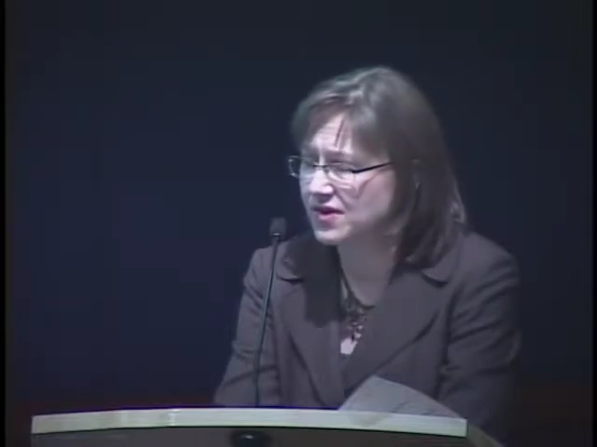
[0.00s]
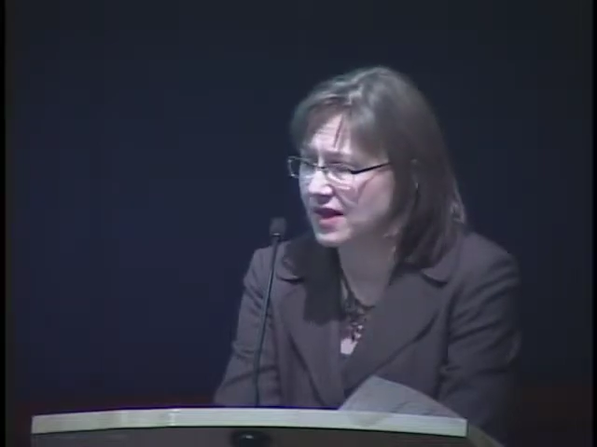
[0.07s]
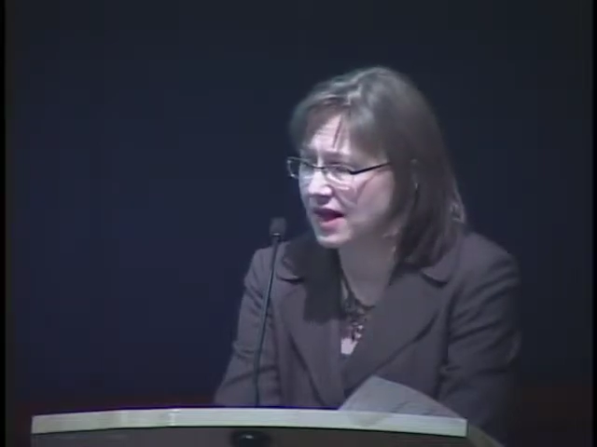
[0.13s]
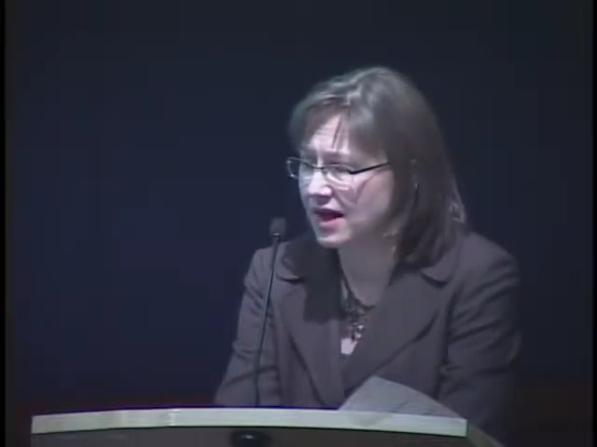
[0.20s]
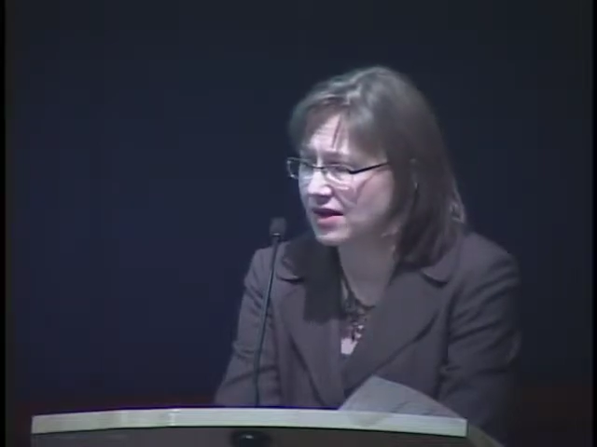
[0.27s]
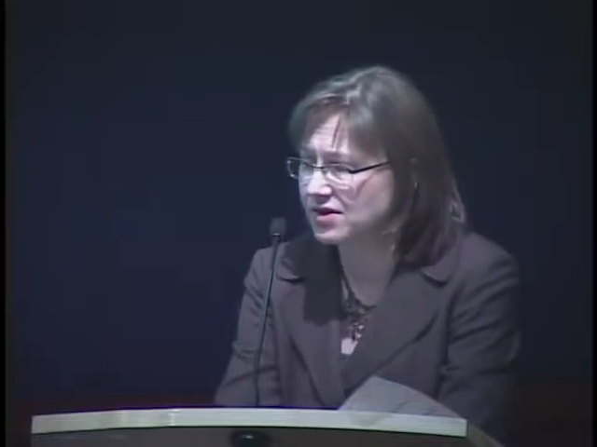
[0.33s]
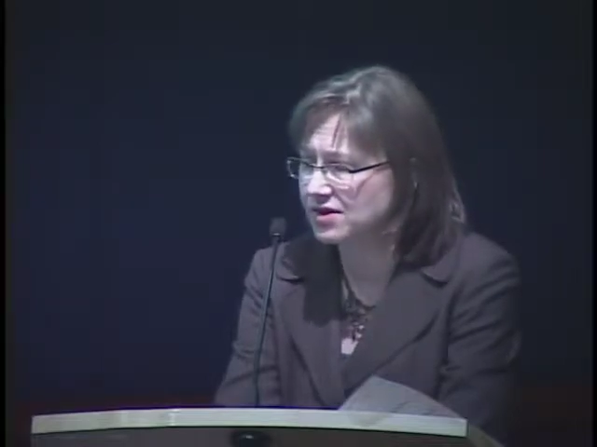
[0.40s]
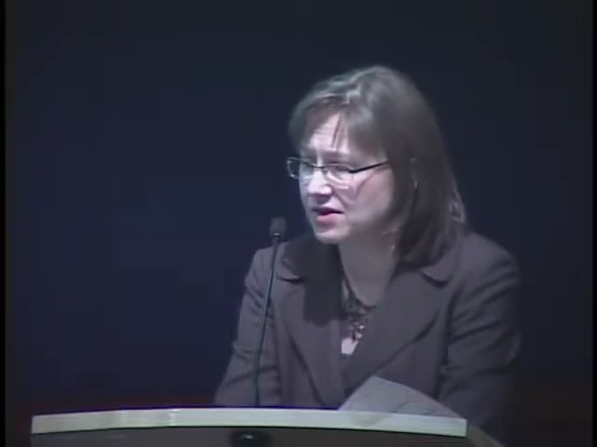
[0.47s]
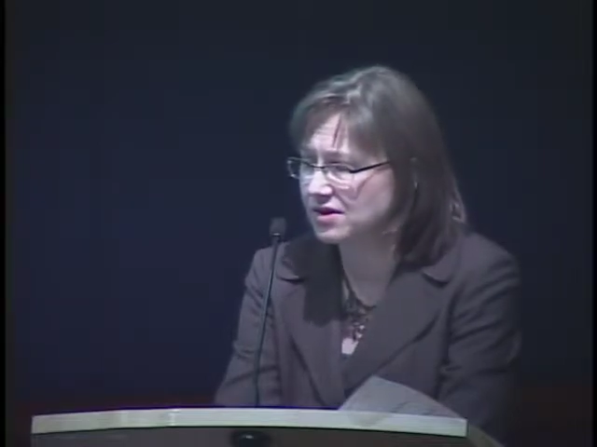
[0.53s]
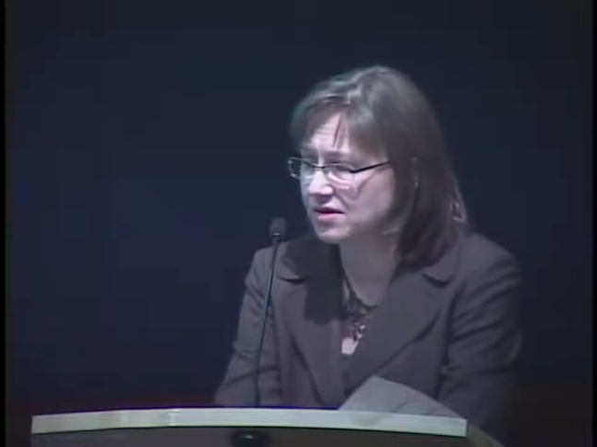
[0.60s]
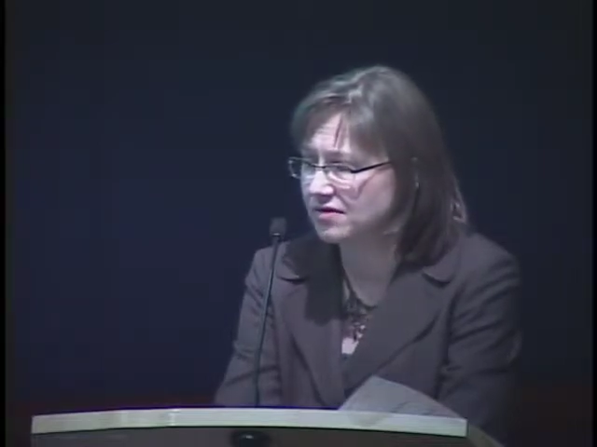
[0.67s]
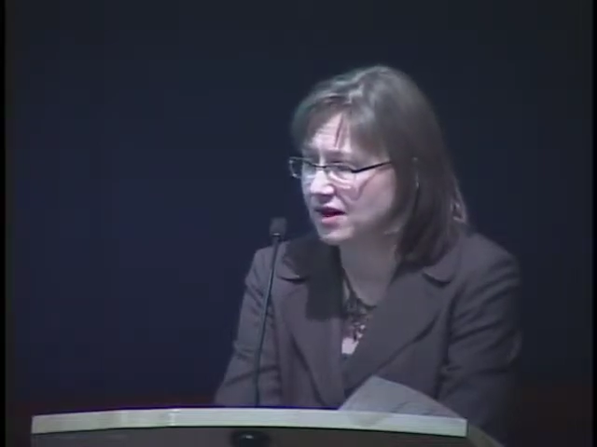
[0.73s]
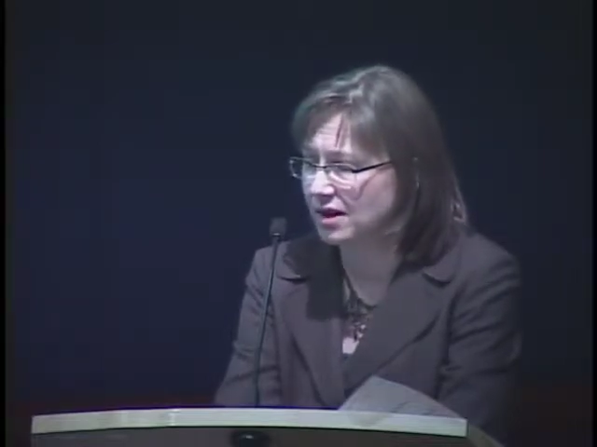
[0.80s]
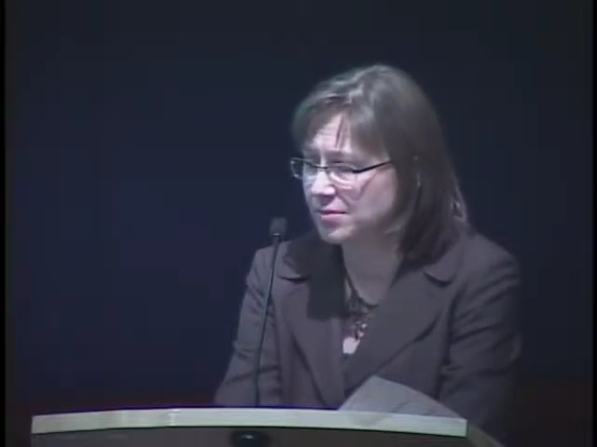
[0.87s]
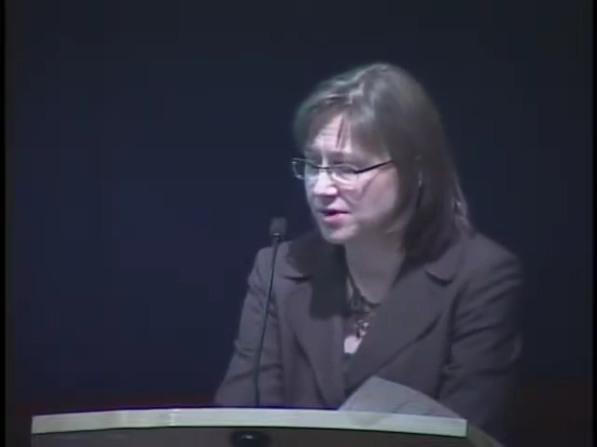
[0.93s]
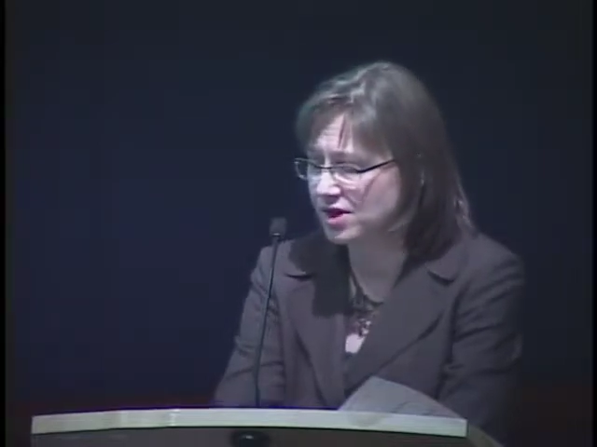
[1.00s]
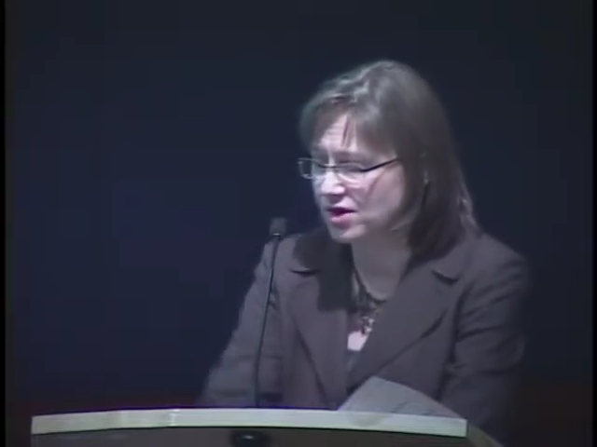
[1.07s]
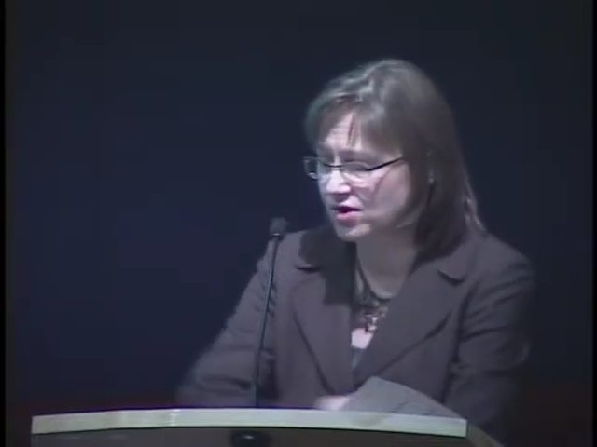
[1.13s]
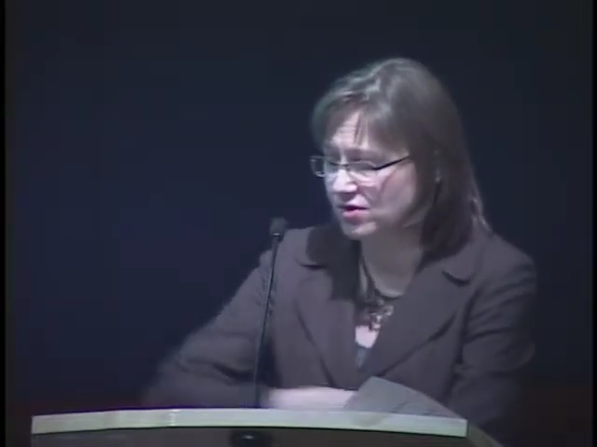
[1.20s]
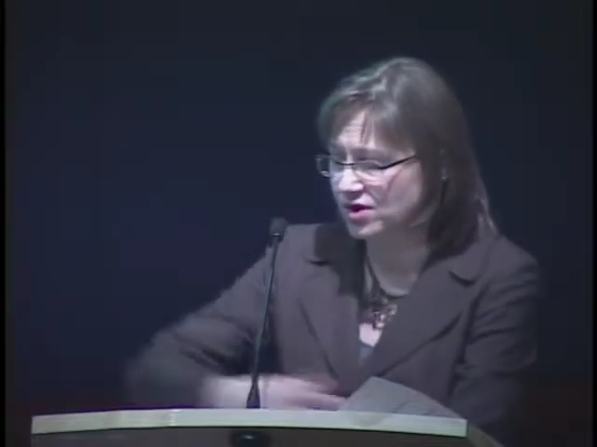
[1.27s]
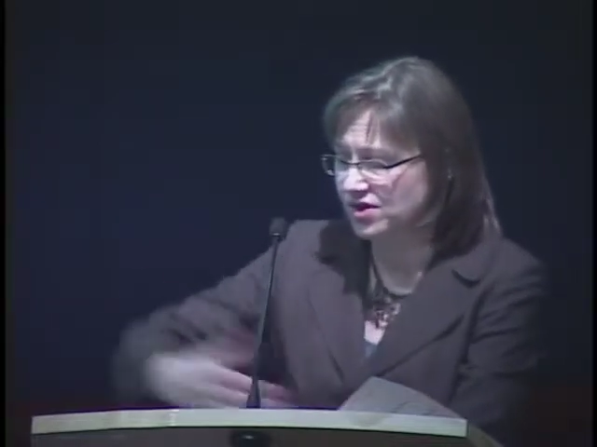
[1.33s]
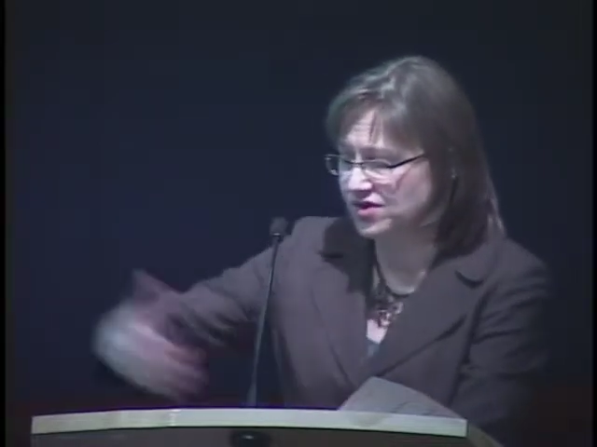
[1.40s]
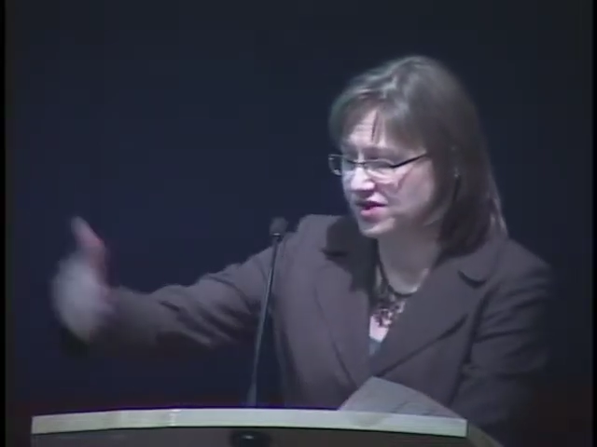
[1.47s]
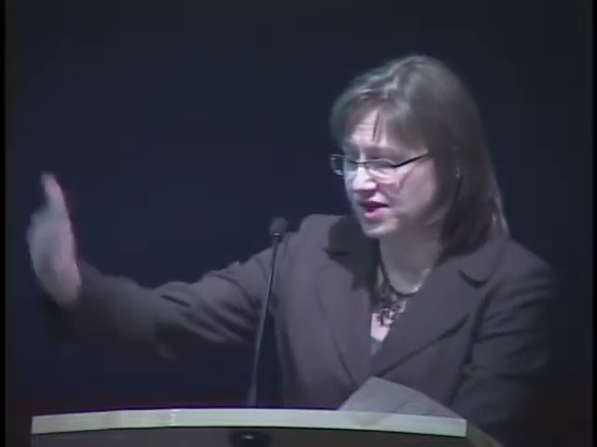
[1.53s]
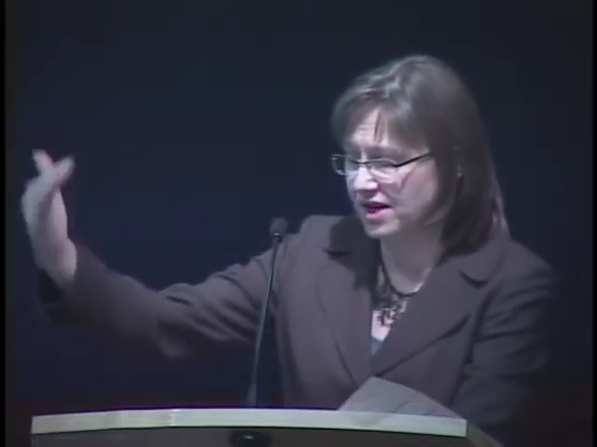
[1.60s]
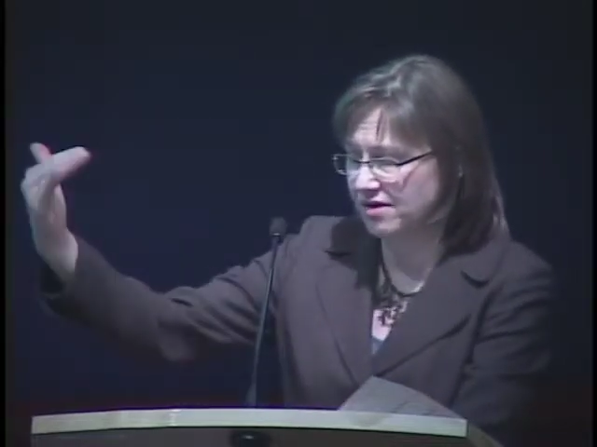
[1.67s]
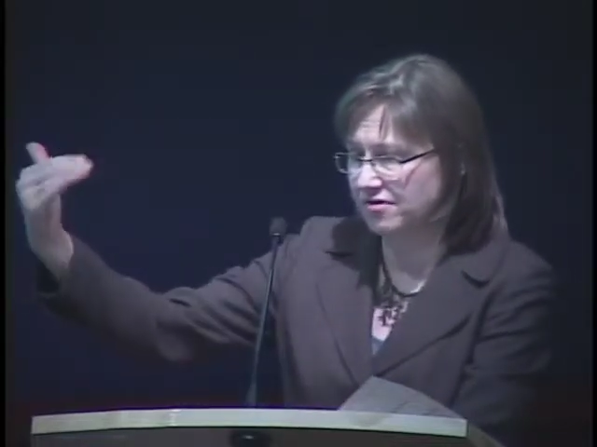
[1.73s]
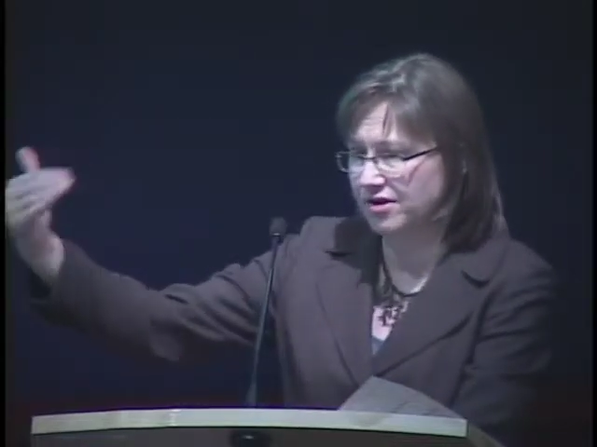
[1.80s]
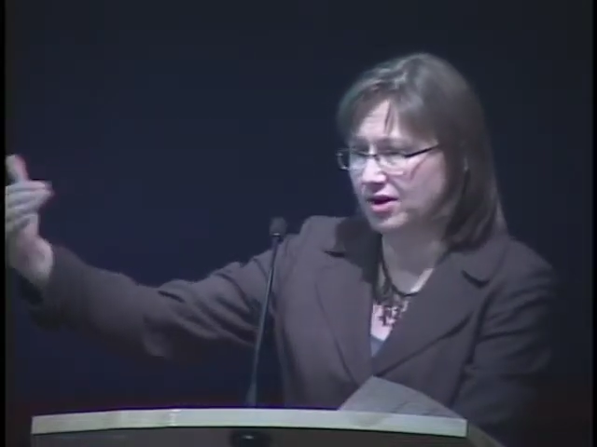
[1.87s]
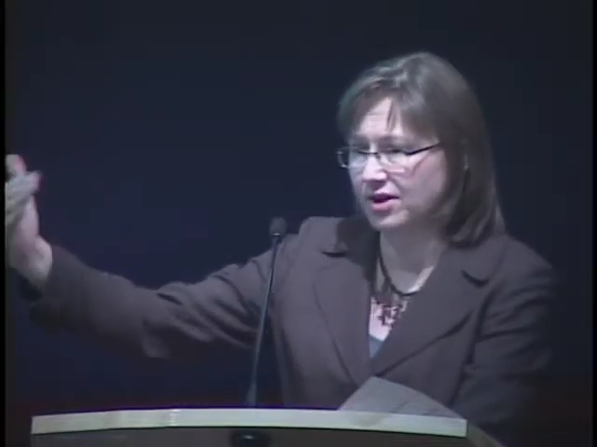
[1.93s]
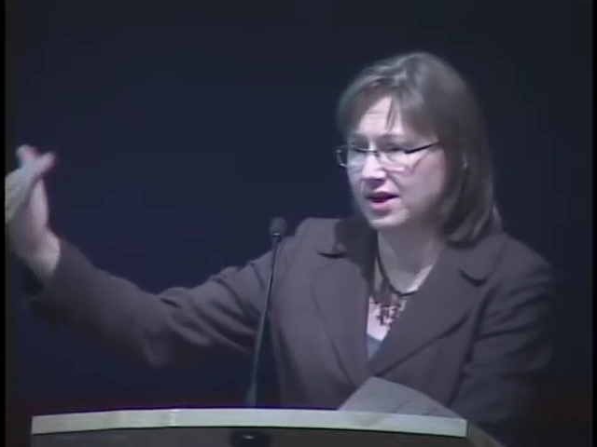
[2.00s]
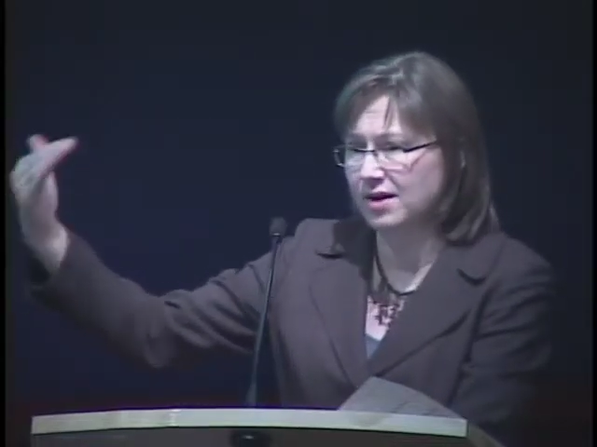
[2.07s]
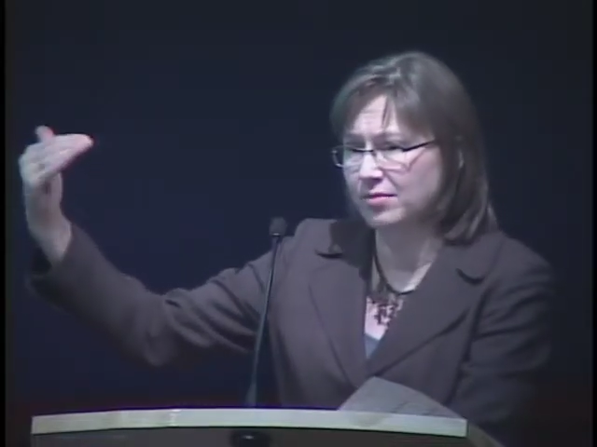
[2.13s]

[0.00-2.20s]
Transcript: that developed countries take fairly